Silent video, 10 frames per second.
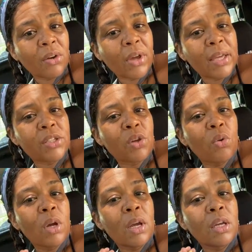Okay,
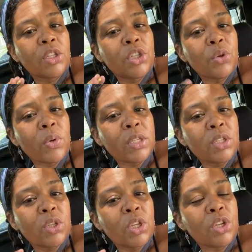so do
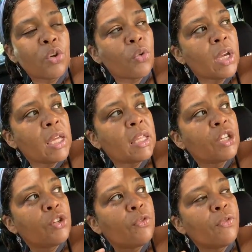it to the degree
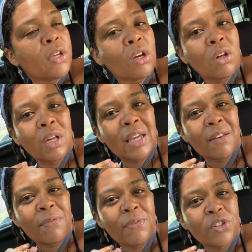that you feel
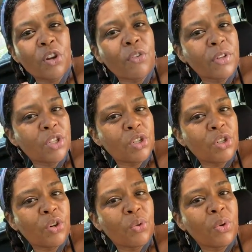it
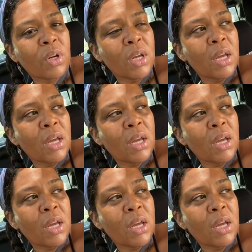services you.